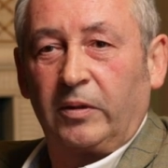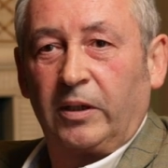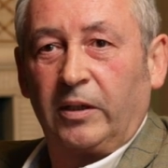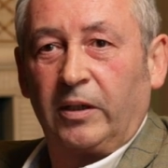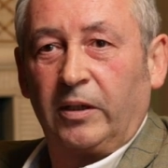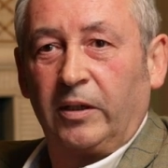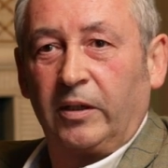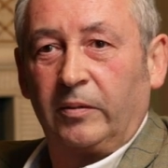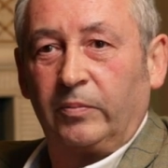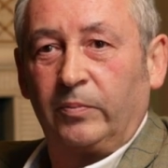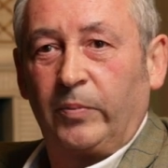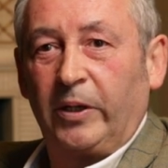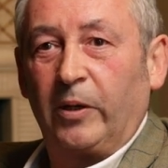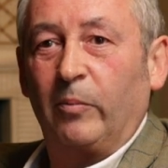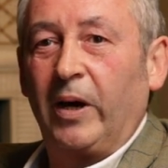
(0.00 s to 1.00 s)
Uh,
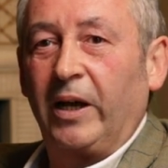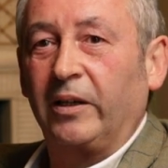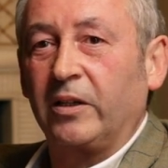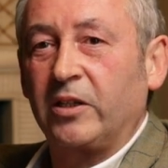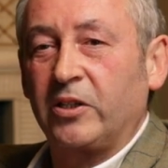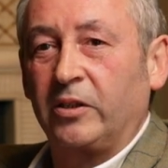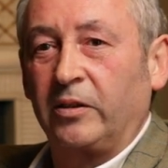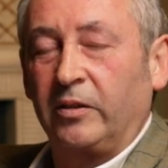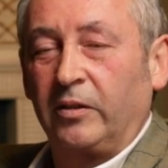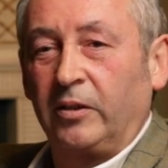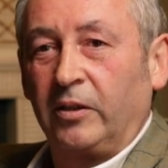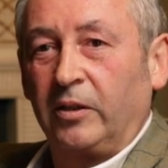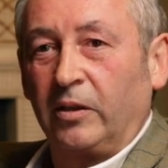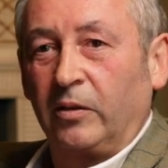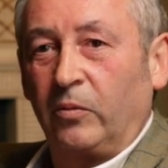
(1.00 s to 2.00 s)
Peter Mandelson
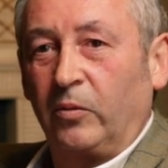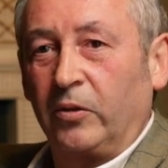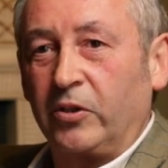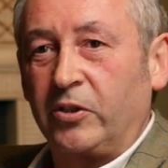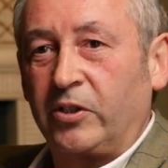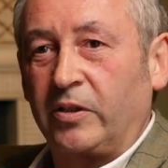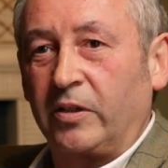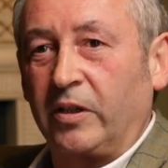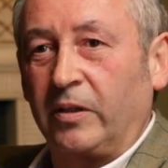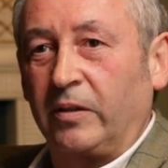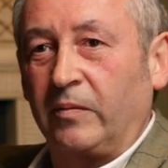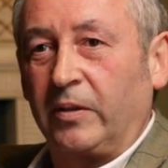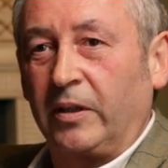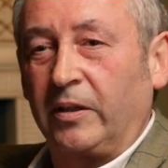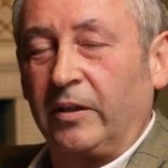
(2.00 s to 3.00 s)
was the
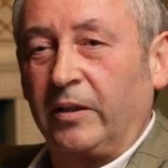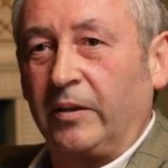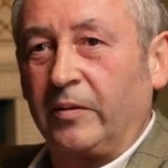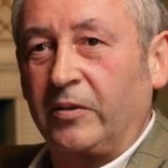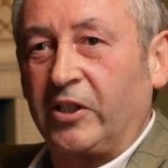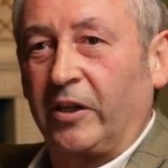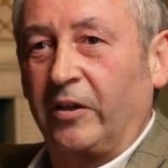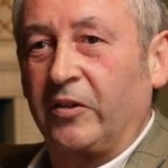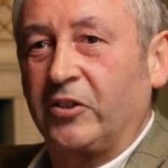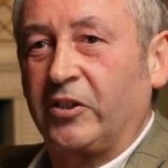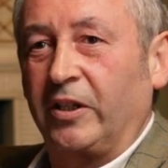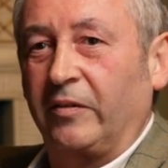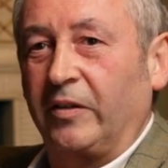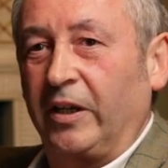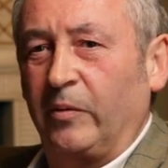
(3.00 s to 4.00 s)
uh, Secretary of
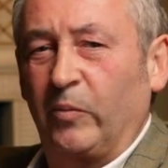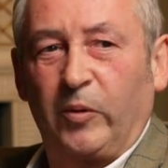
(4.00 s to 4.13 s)
State then.